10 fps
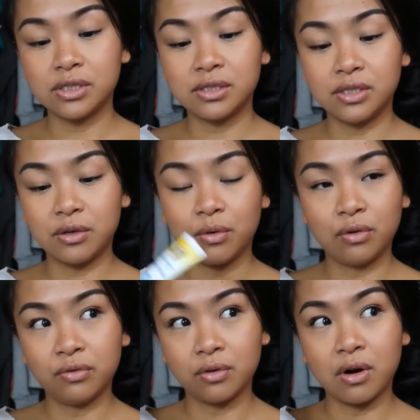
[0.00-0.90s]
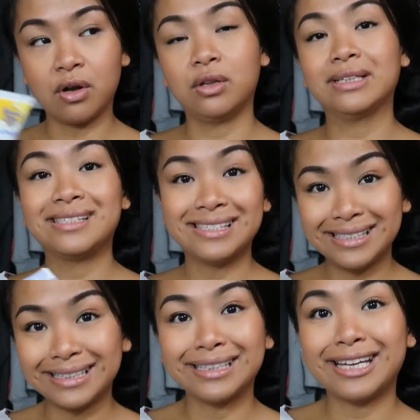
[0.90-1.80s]
just, you know, overall
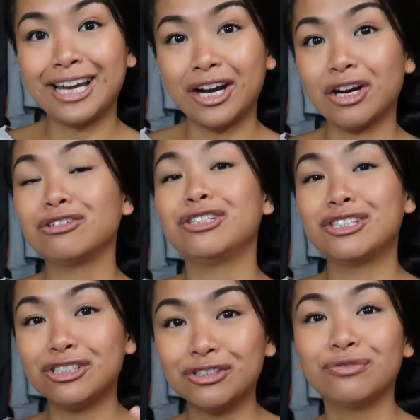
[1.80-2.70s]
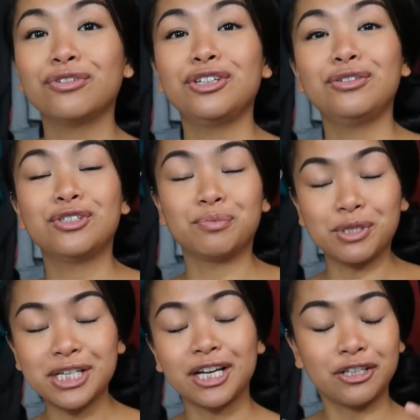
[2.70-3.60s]
skincare. It's good for you to
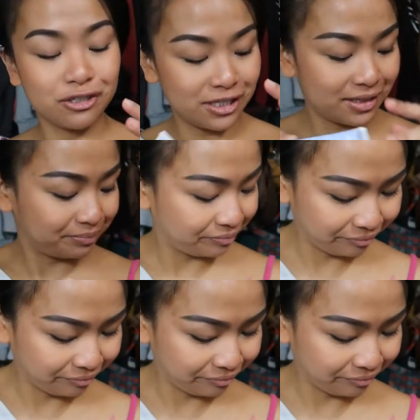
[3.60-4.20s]
protect your skin.